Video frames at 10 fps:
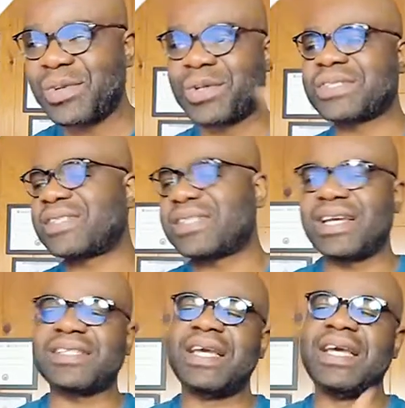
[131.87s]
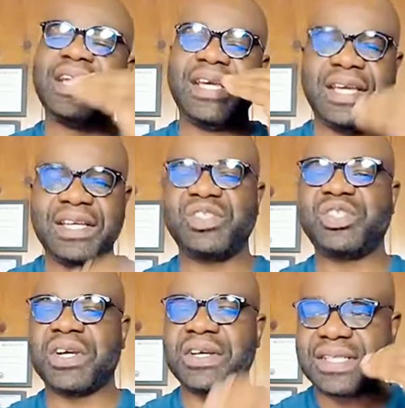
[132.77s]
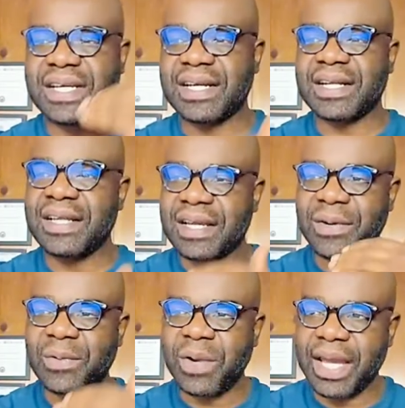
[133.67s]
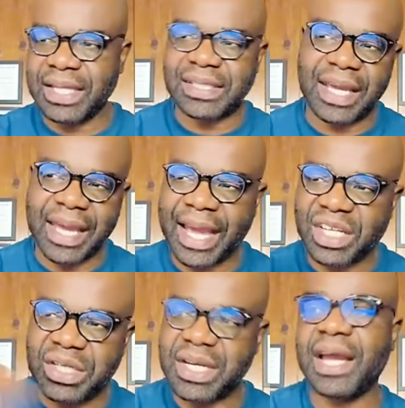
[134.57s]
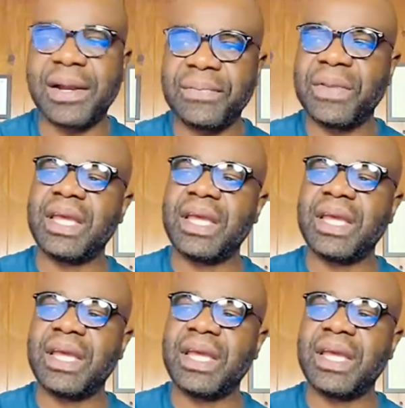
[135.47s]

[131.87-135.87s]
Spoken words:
Your success is just a click away. Take action now.